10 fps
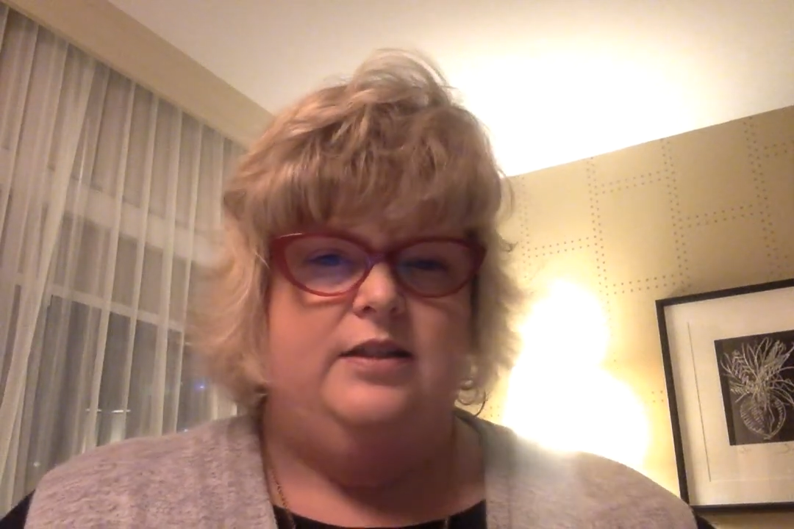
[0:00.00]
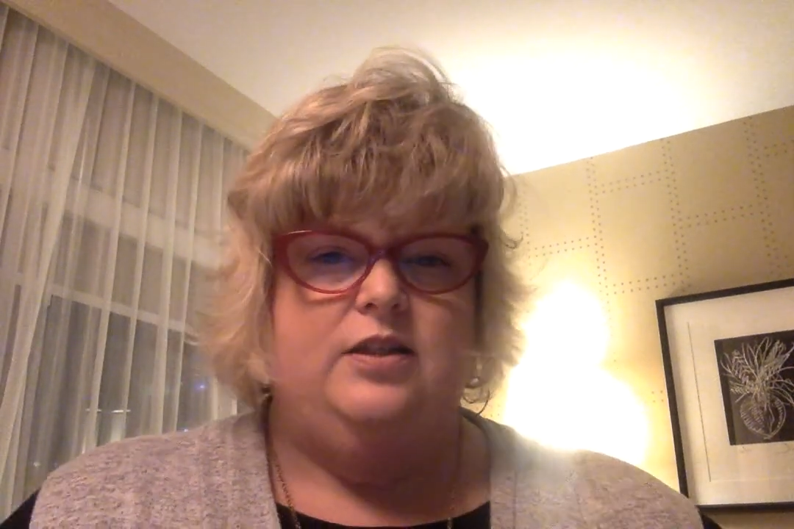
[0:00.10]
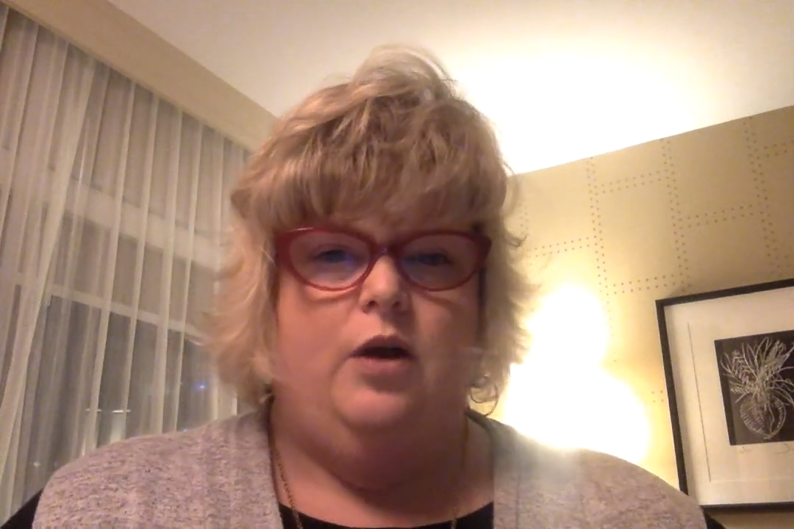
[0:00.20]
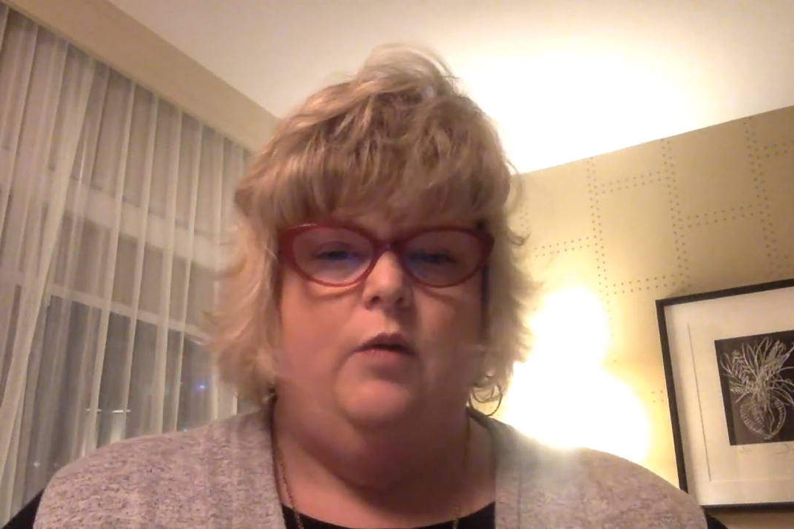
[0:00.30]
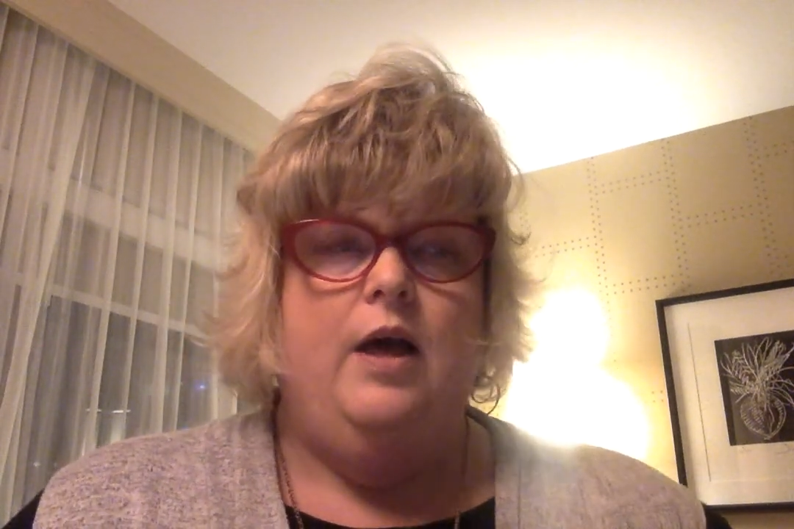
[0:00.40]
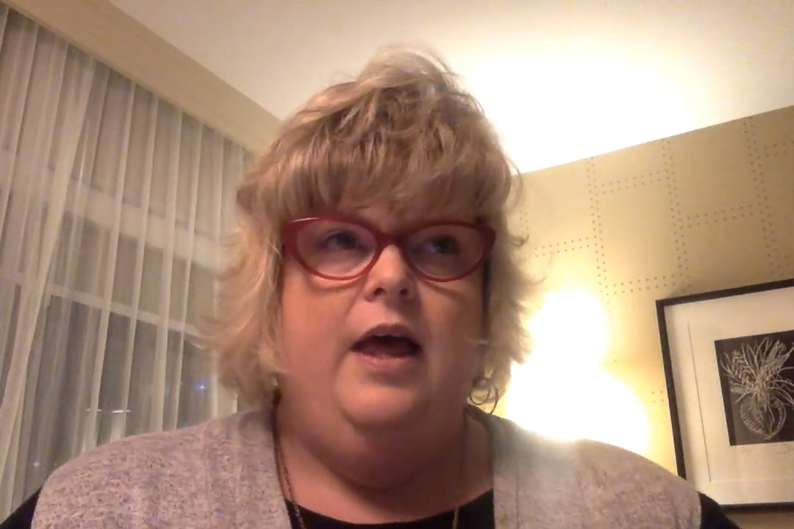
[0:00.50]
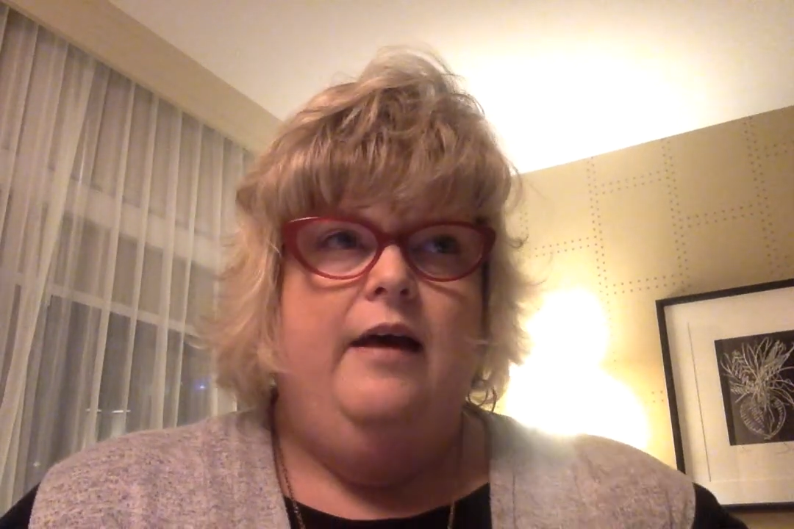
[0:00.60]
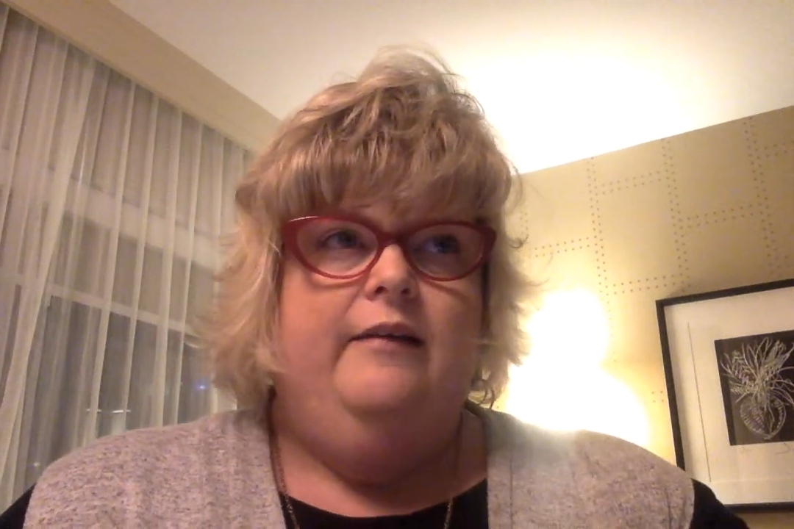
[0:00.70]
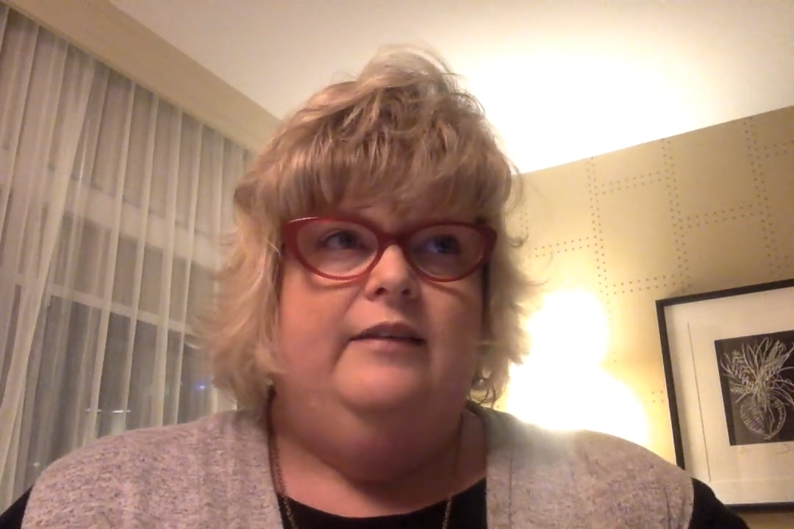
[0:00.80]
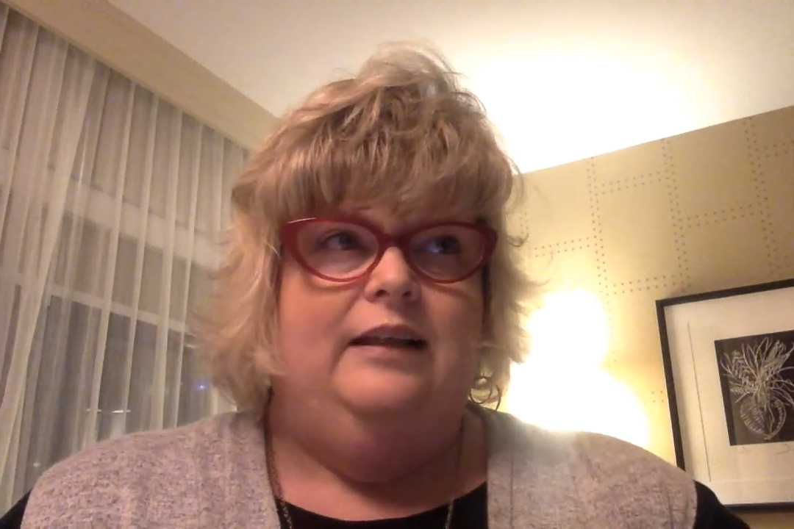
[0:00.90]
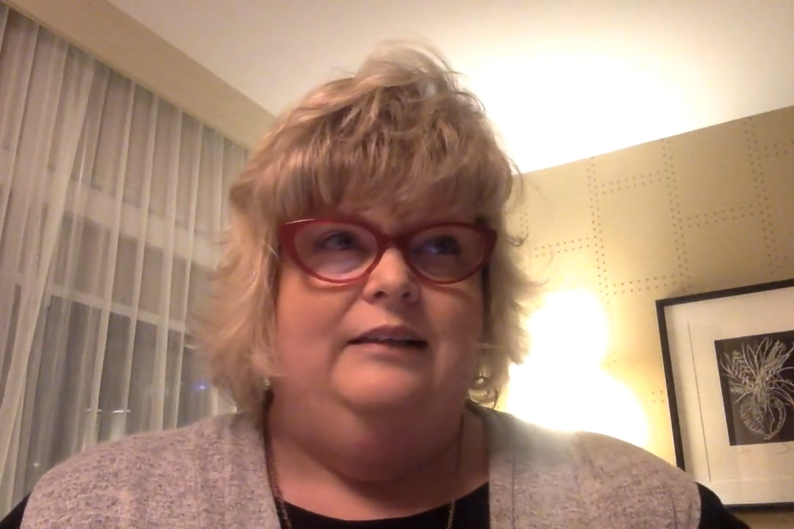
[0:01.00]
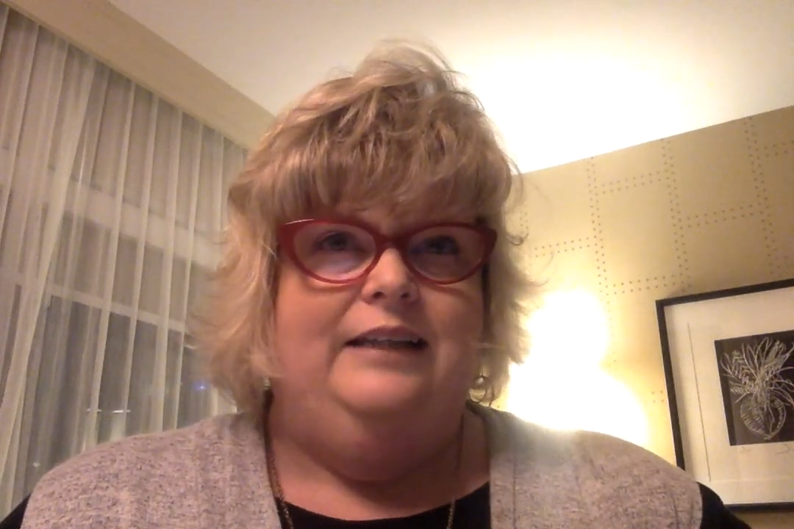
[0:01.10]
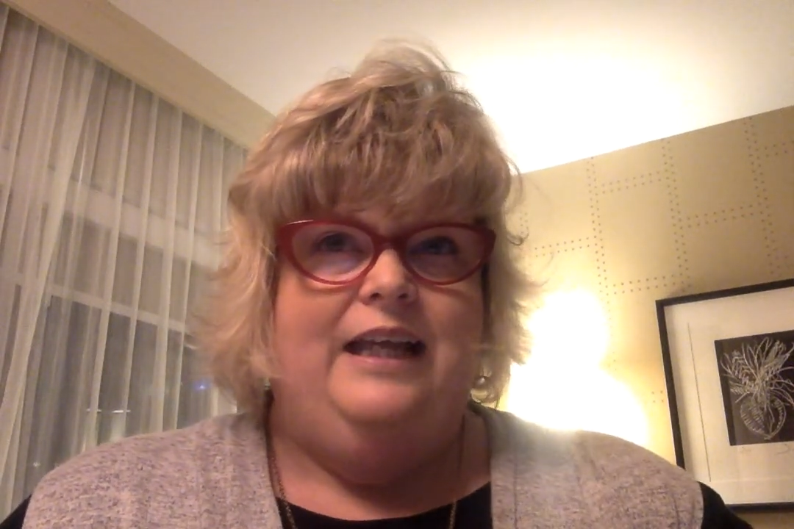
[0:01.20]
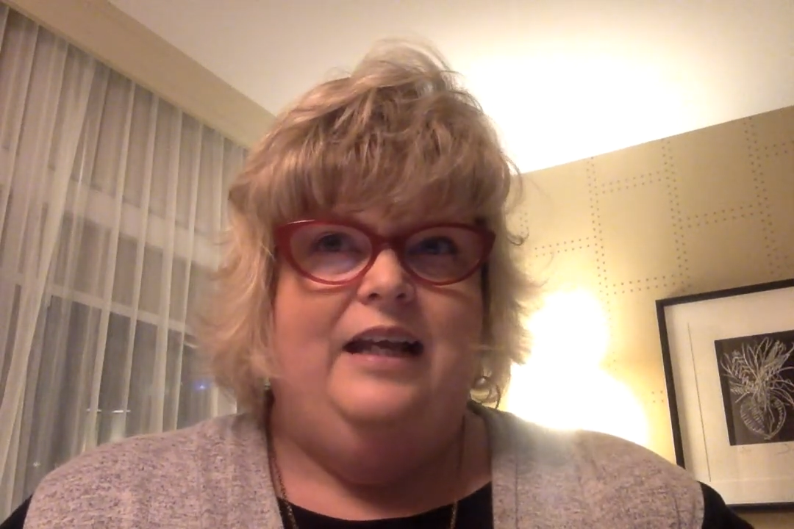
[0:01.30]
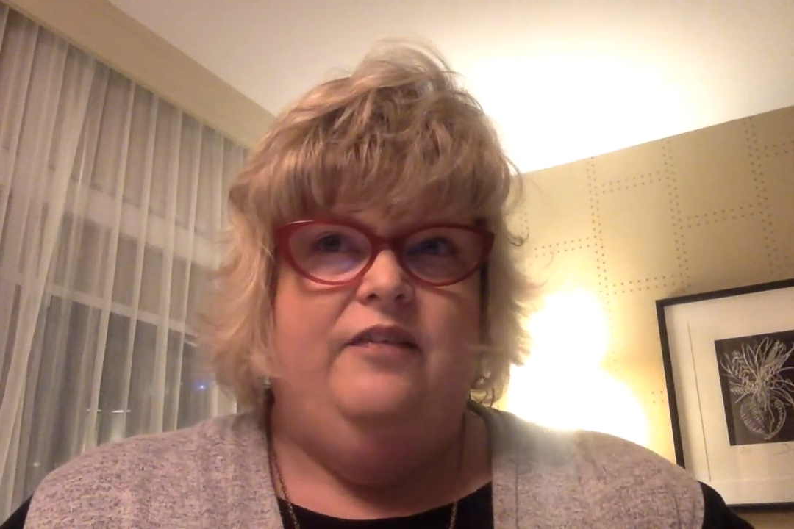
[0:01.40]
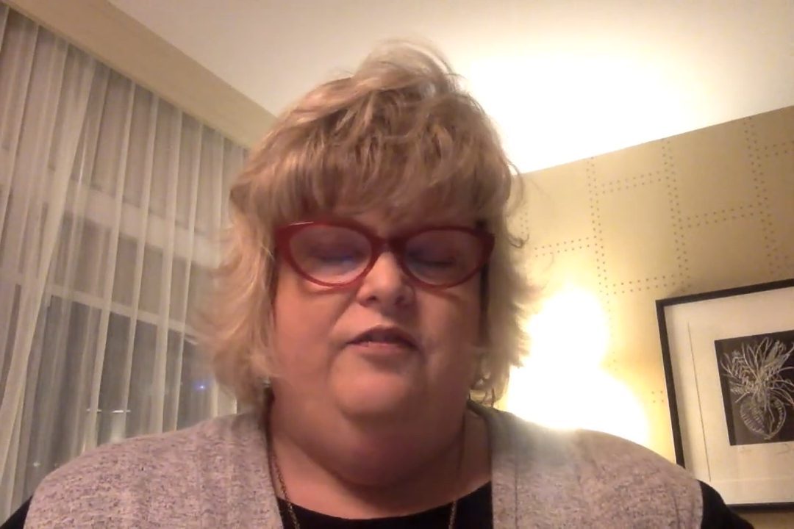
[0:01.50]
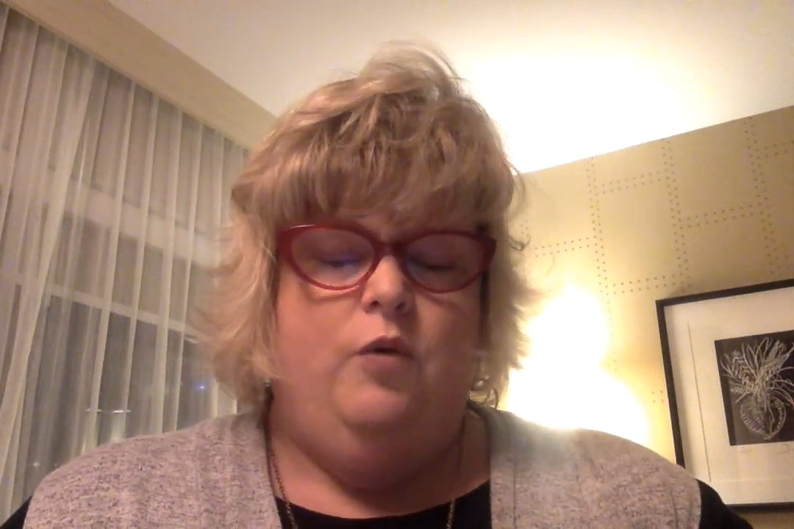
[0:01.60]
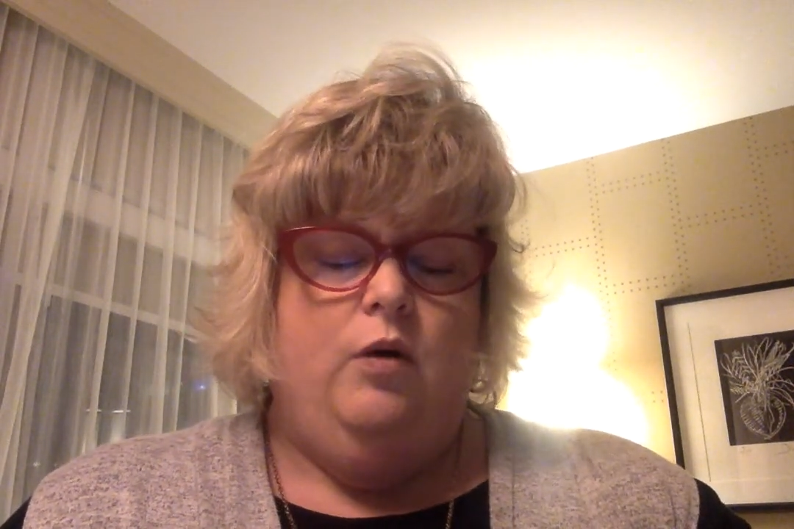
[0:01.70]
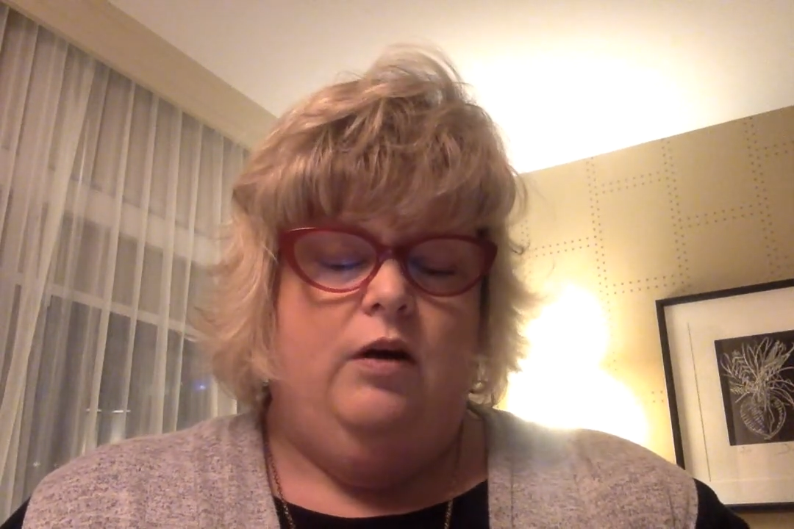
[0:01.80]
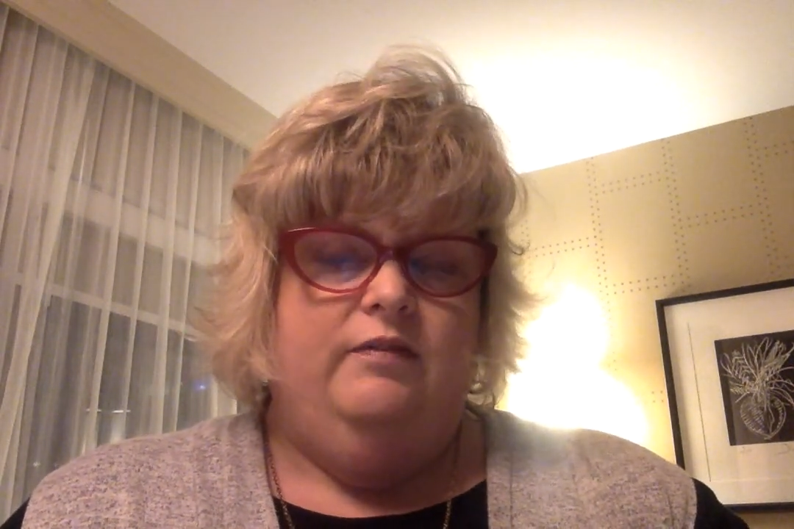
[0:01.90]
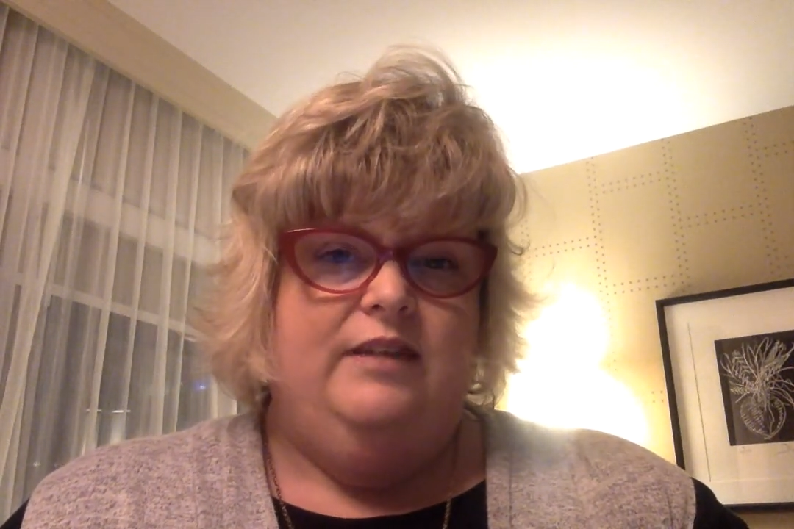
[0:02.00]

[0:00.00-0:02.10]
So the link for